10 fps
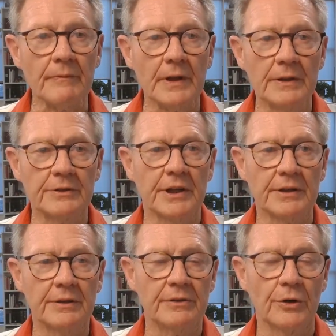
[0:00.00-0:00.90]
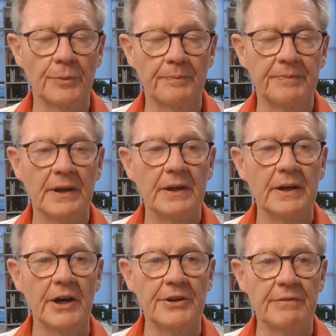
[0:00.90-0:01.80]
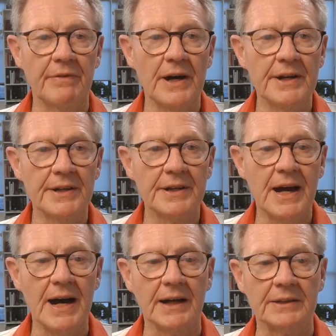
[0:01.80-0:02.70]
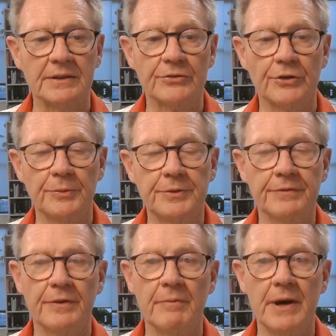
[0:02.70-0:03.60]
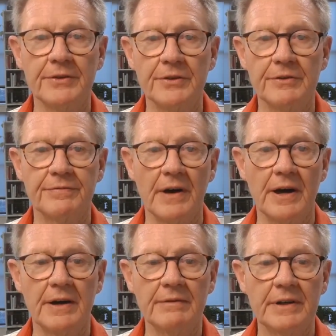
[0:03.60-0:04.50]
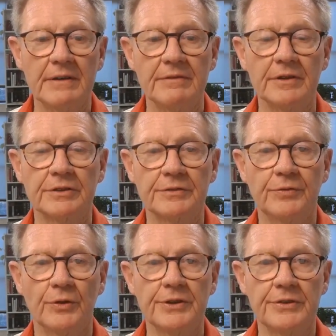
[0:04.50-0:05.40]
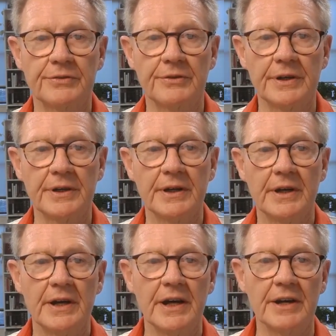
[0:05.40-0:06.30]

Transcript: The second thought a divided heart. The scripture from Matthew 5, verses 43 and